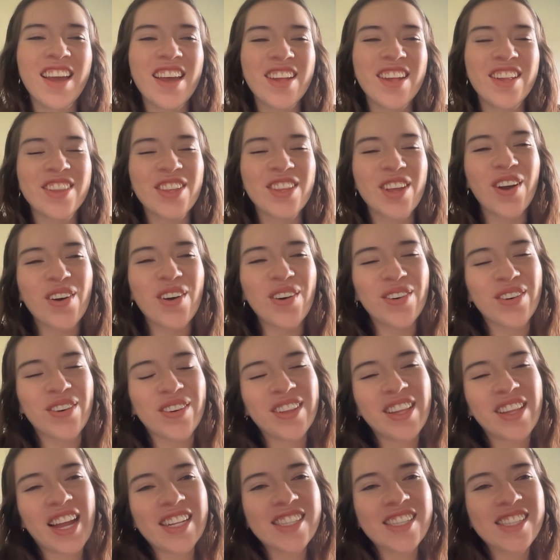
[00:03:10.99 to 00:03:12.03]

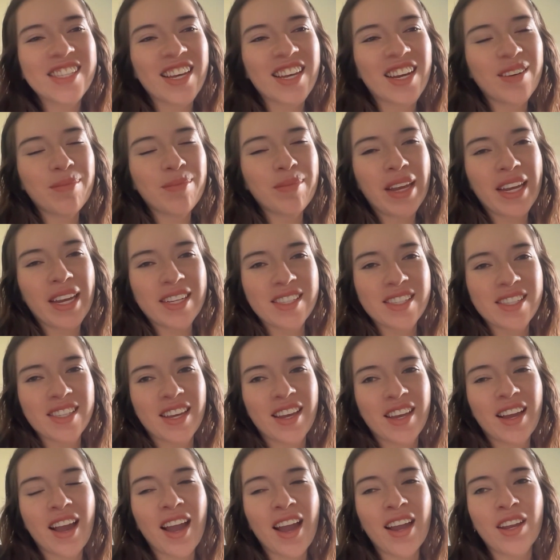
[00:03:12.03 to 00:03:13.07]
No, that's
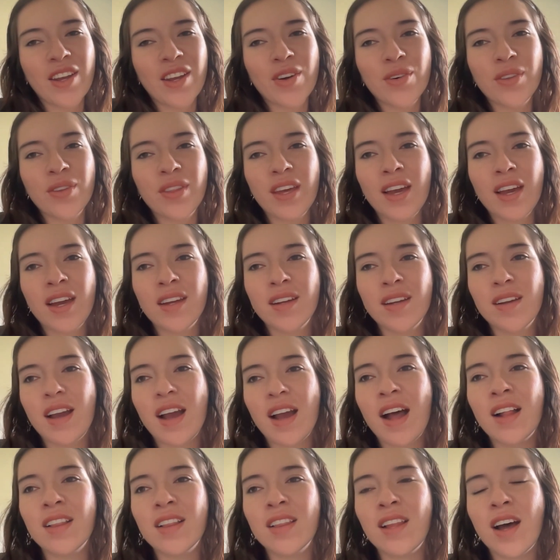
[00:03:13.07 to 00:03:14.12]
amazing. I know that
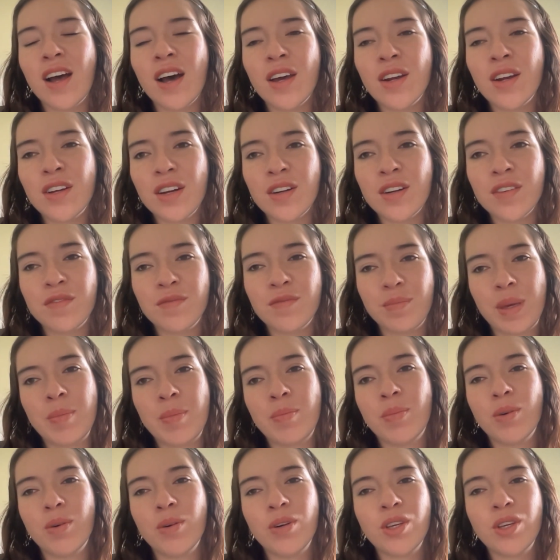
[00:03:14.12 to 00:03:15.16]
a lot of
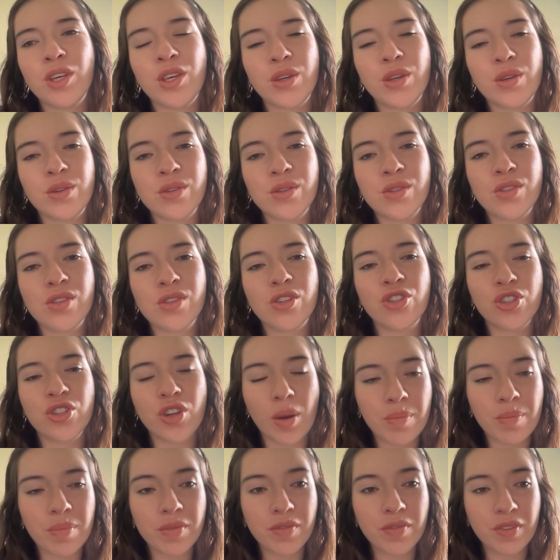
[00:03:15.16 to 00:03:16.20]
people use
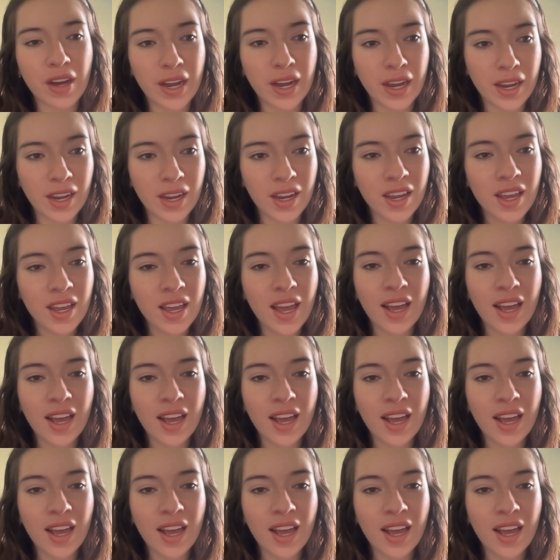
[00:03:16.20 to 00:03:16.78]
Shopify